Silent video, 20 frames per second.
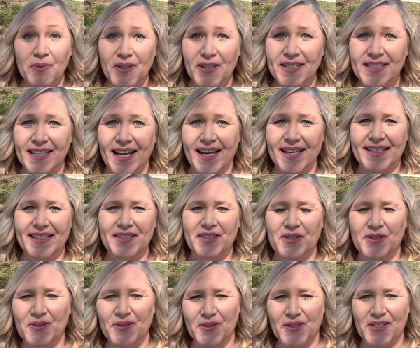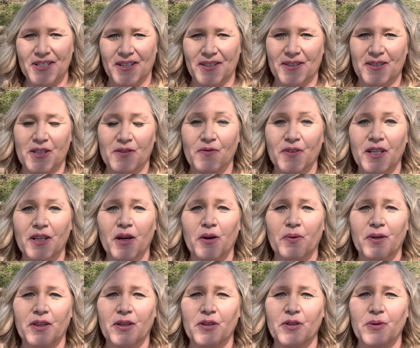excited to share this video
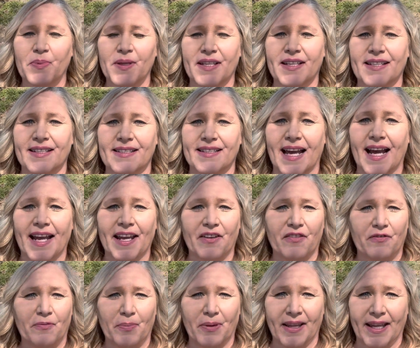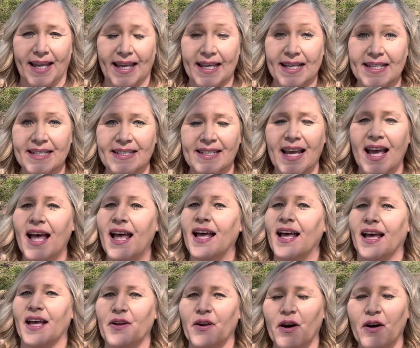with you because I've planned
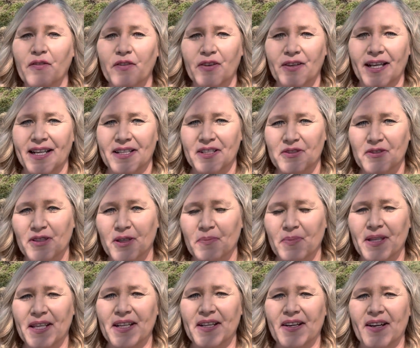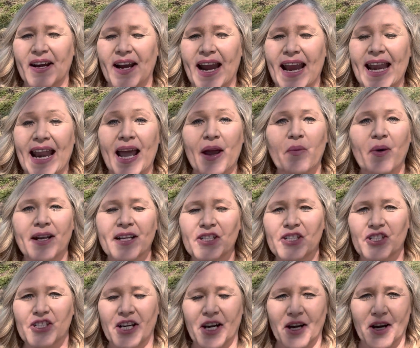an overnight trip here, and I want to
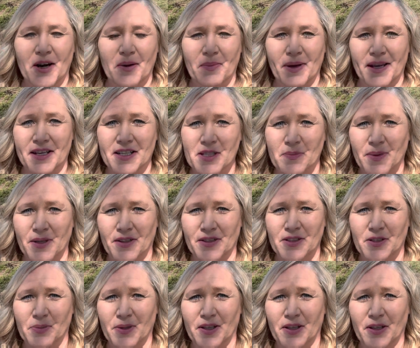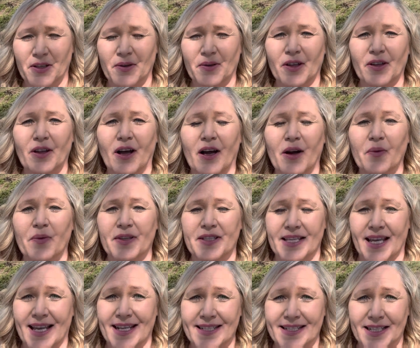share my experience with you along with
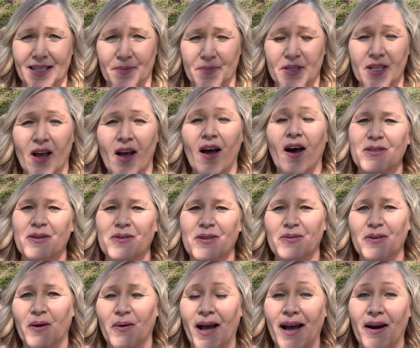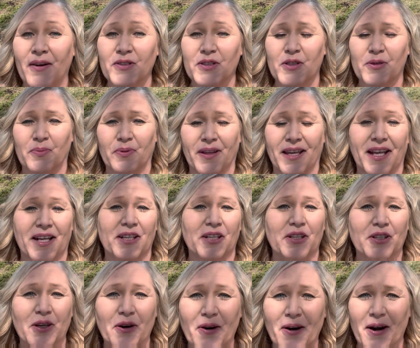10 tips so you know how to plan
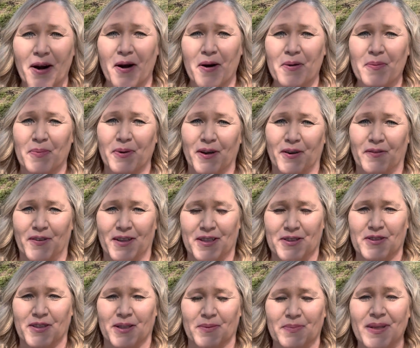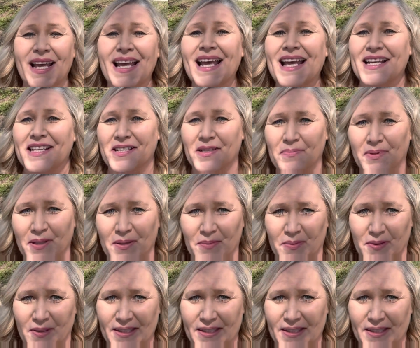your own perfect trip to Biltmore